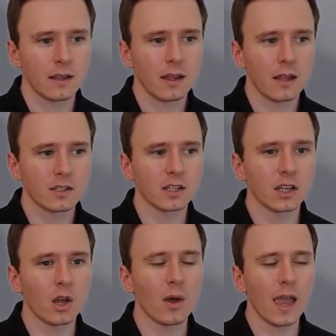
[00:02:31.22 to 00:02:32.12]
It's going
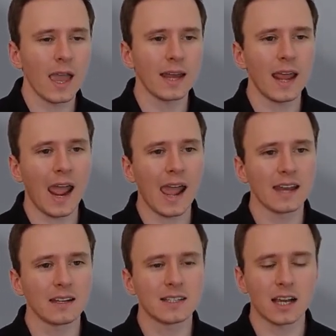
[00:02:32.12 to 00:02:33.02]
to go ahead
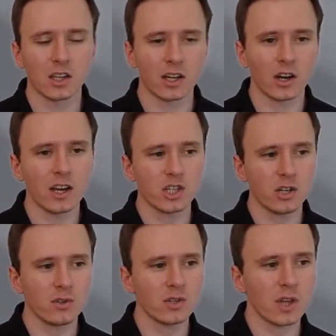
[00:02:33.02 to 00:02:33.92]
and take a look at our
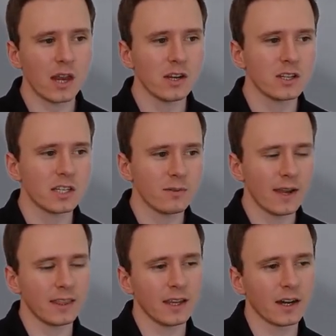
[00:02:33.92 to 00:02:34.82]
issues, and you can see right there